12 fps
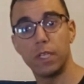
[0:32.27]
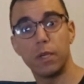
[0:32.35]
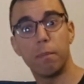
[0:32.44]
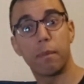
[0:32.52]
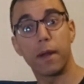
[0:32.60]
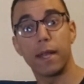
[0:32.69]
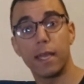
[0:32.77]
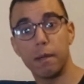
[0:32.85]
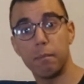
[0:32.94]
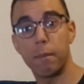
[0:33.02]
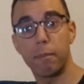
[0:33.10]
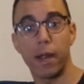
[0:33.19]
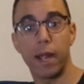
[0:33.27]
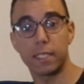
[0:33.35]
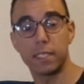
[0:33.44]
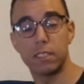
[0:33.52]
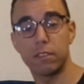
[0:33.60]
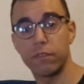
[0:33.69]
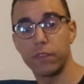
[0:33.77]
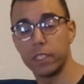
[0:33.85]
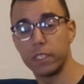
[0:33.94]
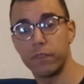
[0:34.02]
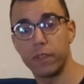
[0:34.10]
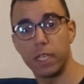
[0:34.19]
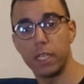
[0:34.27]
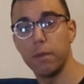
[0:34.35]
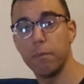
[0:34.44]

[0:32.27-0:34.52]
your pranayama practice first thing in